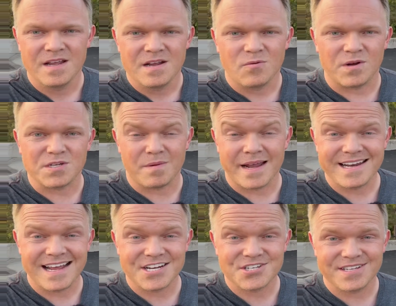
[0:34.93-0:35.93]
which might
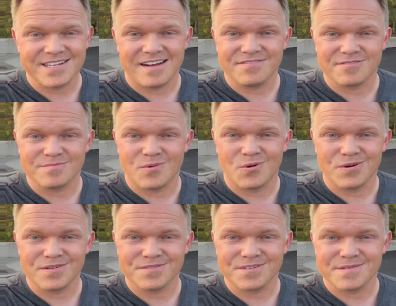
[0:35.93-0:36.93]
actually offer
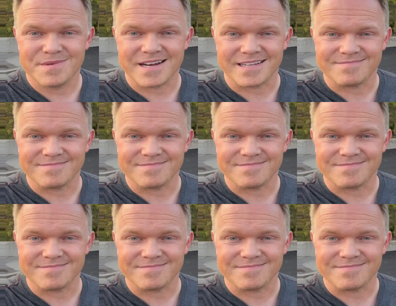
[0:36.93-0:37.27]
more for the money.